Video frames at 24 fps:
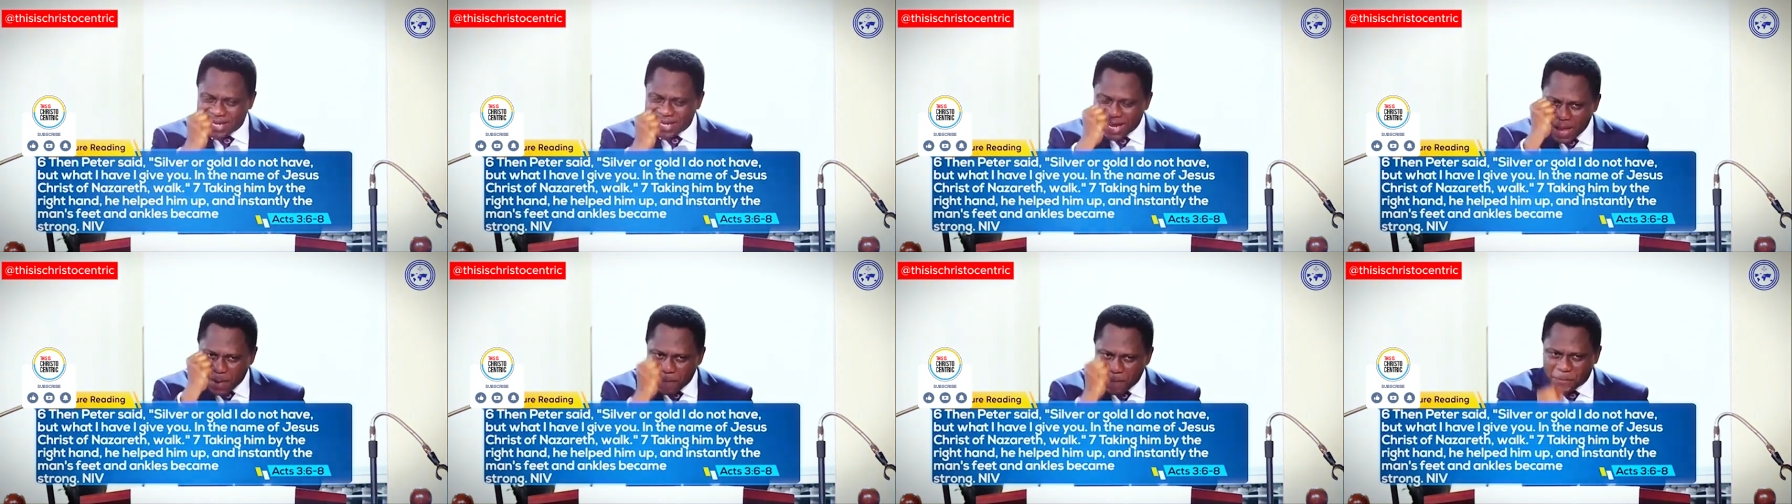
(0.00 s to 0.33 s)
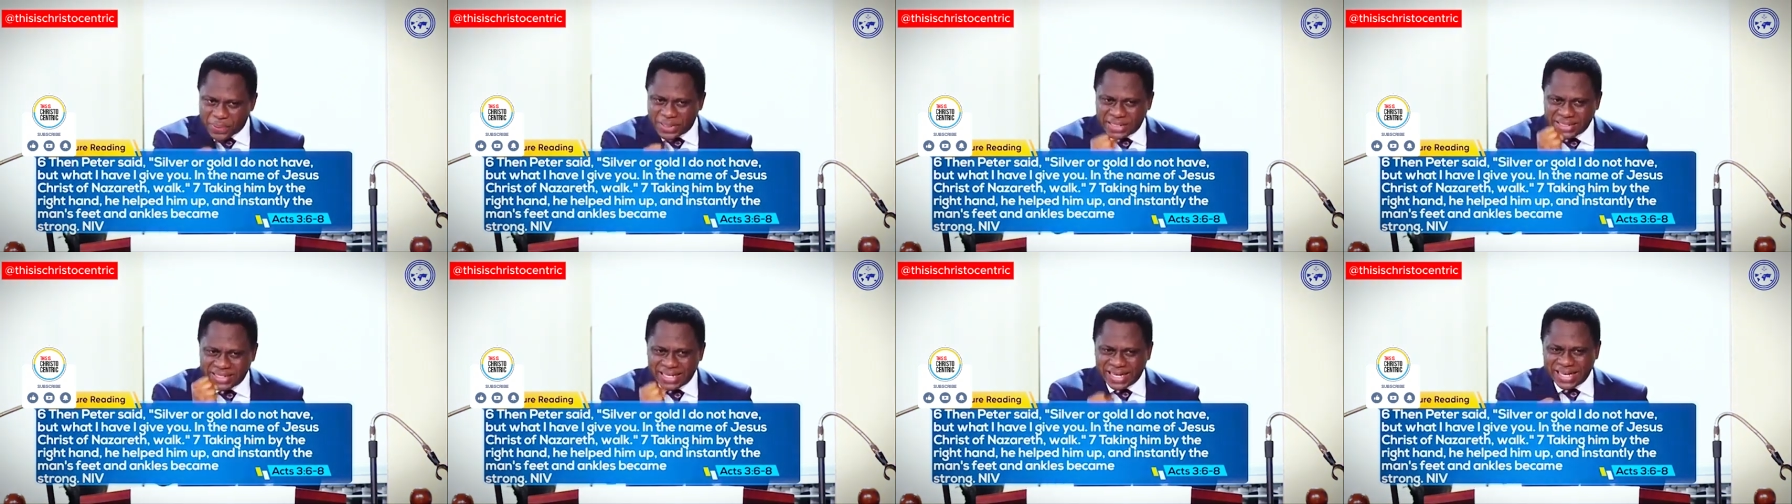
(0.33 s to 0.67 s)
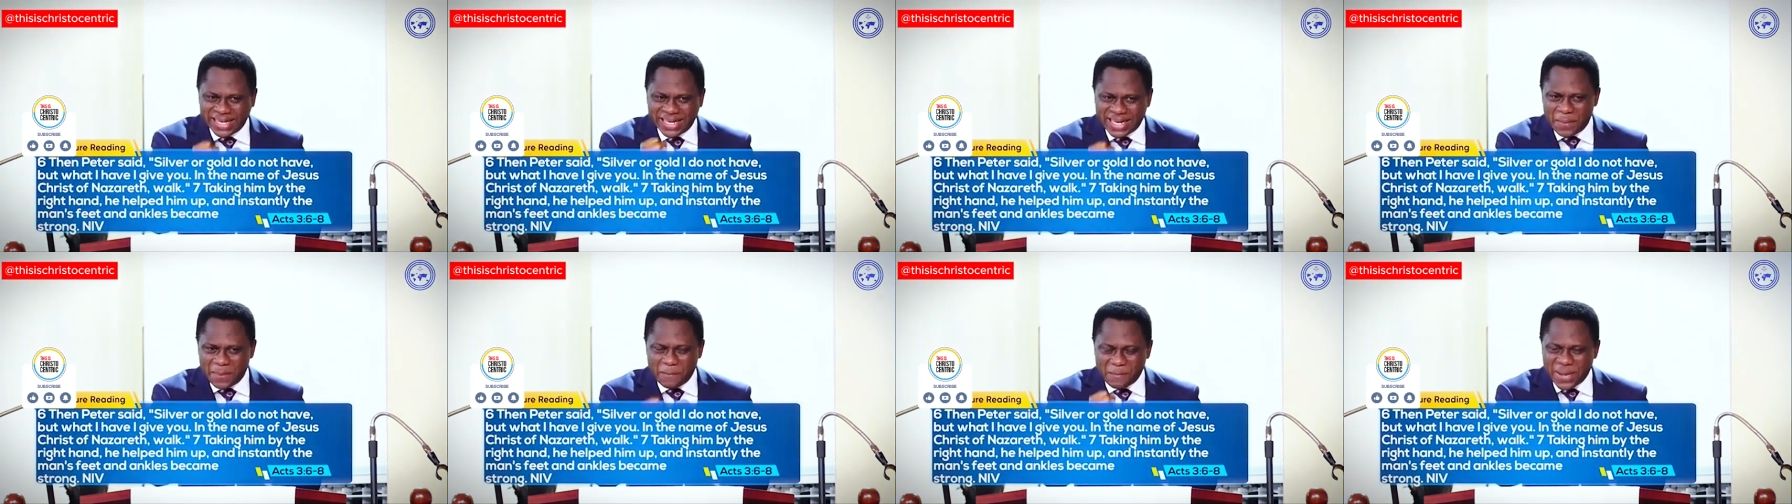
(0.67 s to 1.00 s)
happened
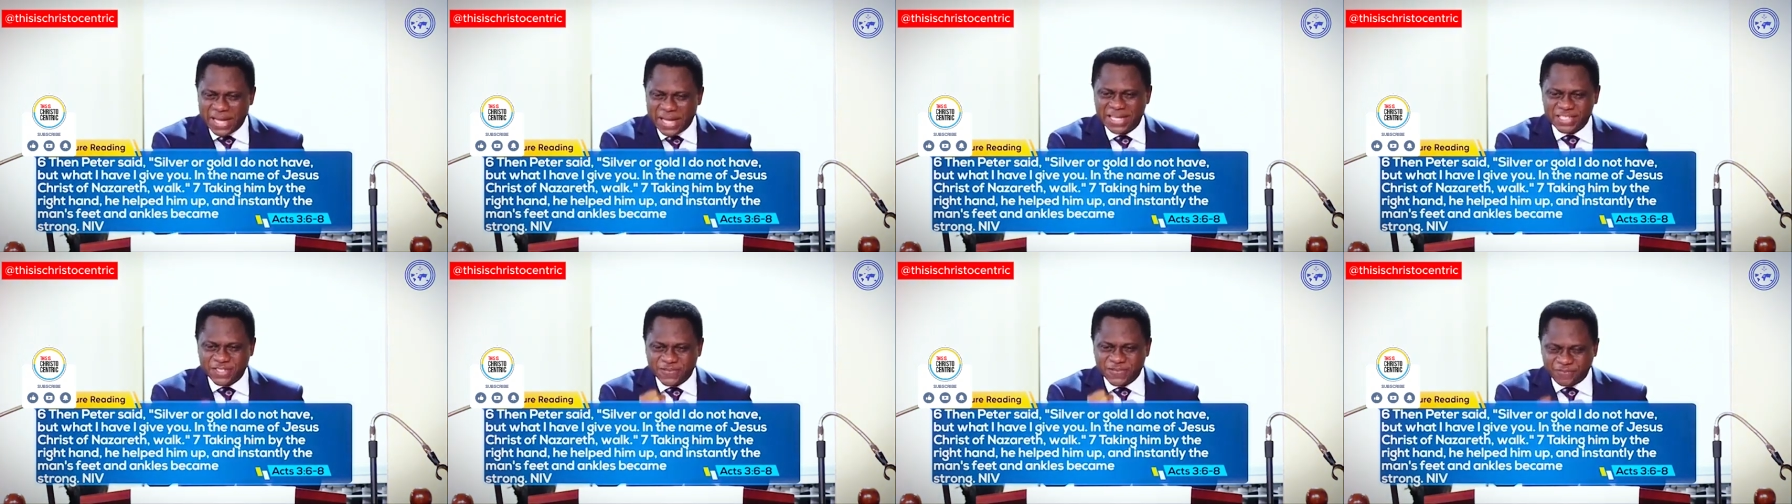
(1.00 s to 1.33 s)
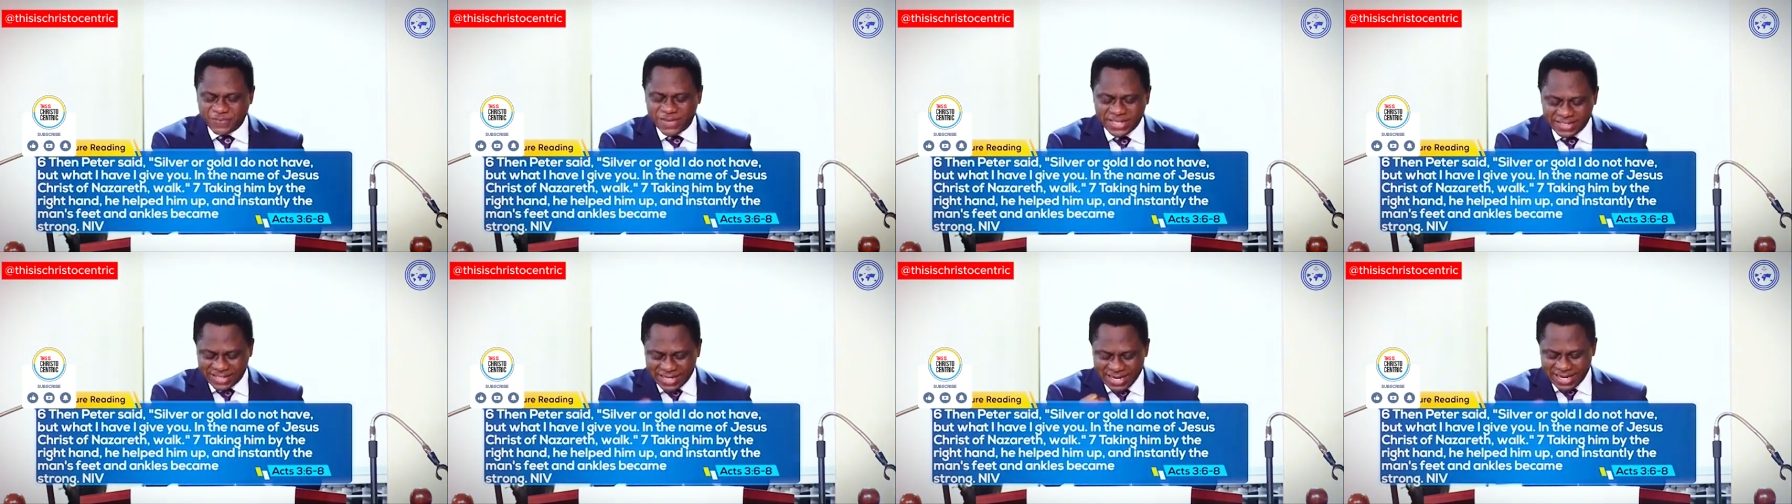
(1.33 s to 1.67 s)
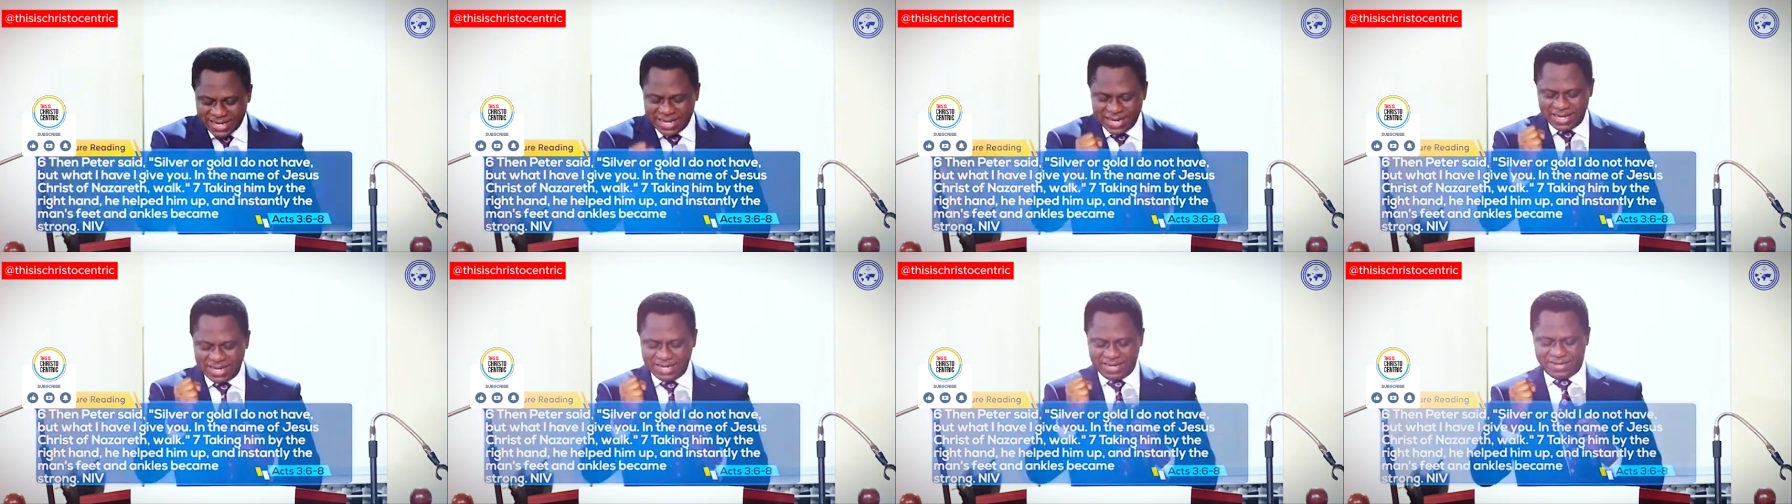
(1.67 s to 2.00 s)
in the man's feet
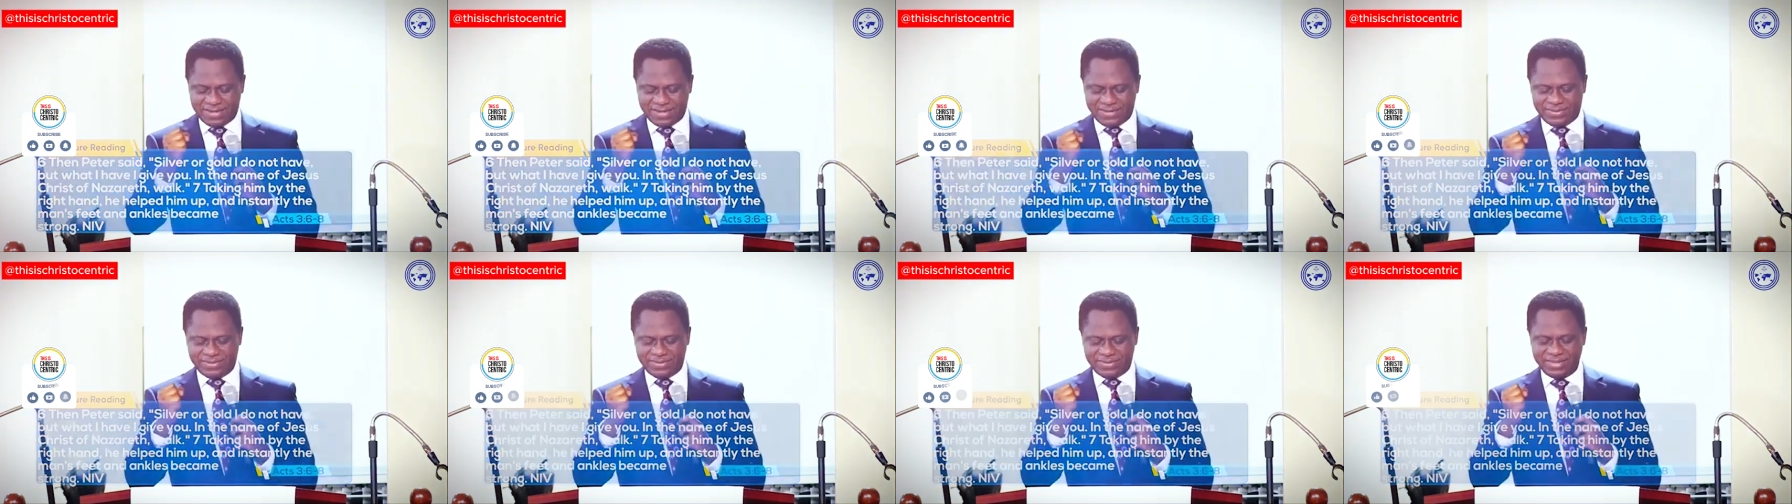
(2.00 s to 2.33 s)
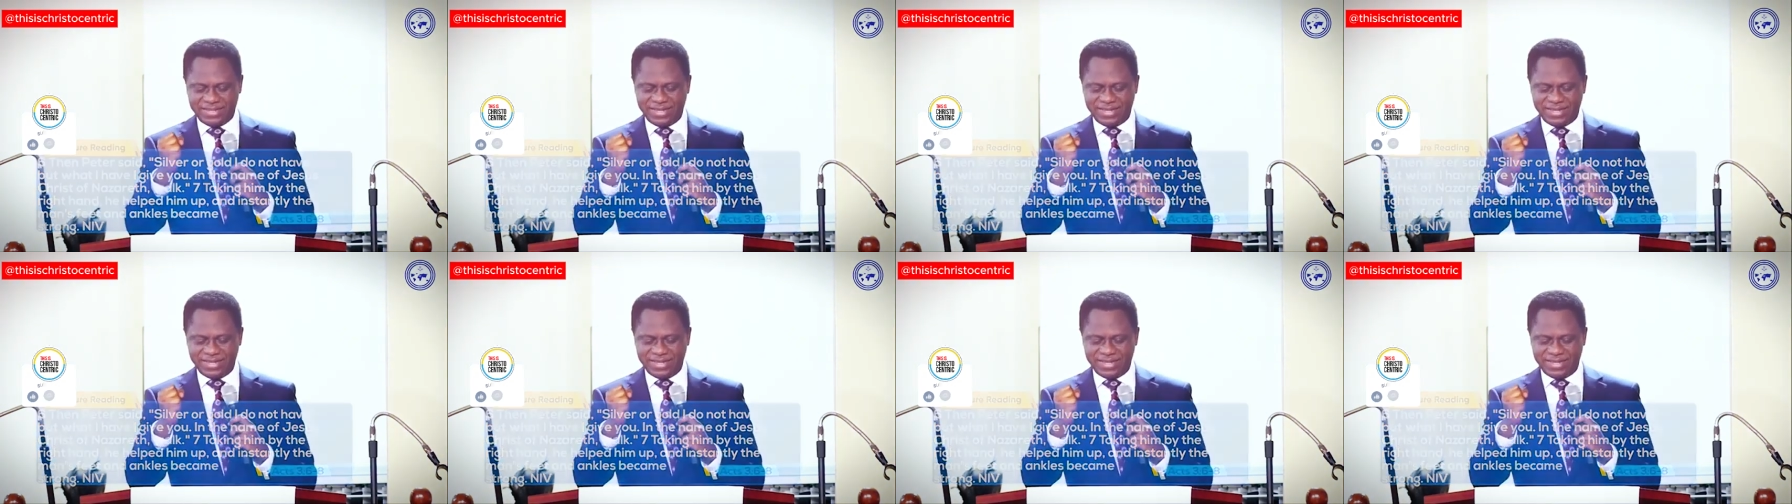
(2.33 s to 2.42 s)
and ankle.